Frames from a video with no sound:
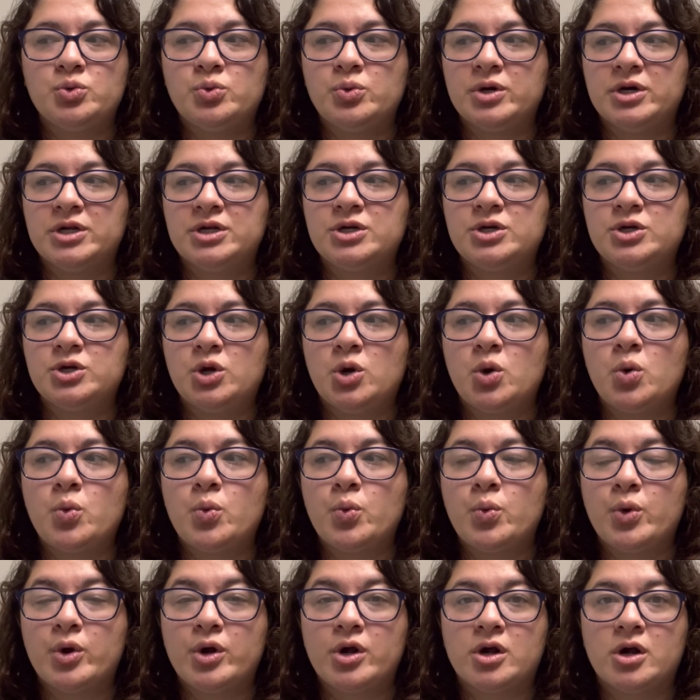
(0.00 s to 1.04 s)
want to know,
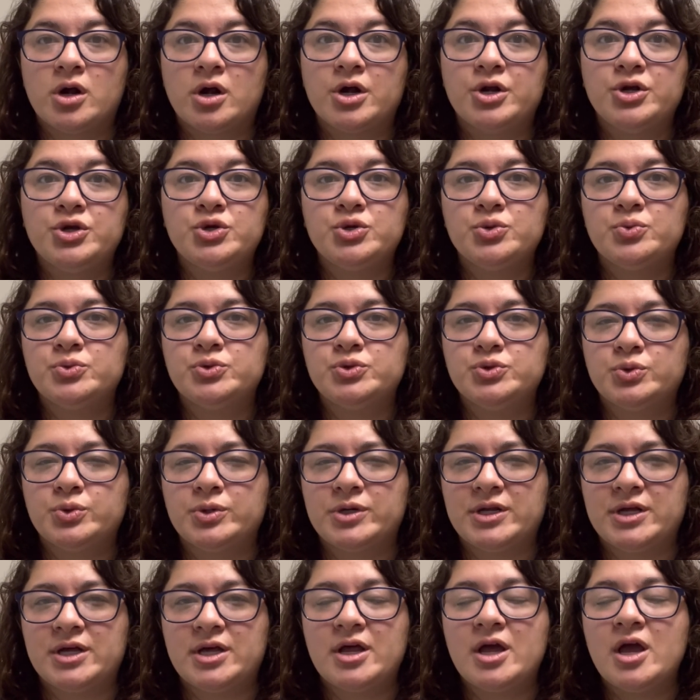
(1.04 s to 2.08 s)
where are you
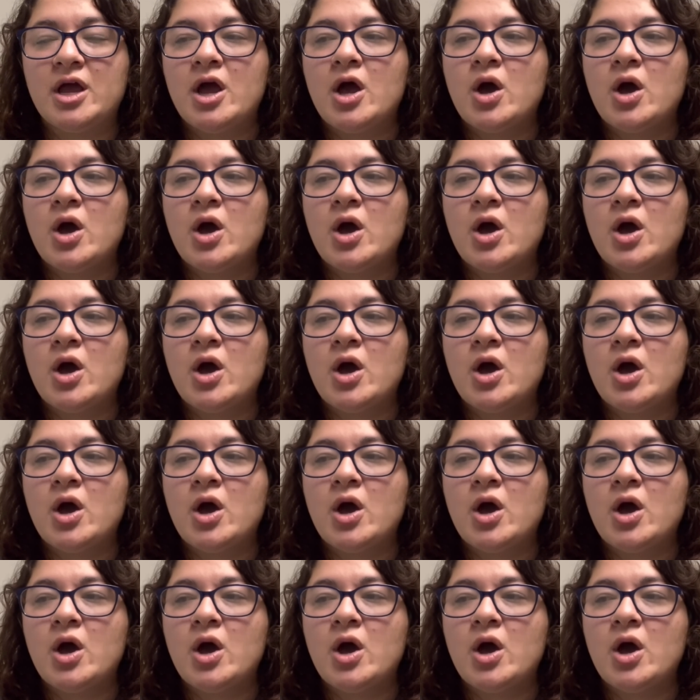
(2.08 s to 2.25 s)
doing it?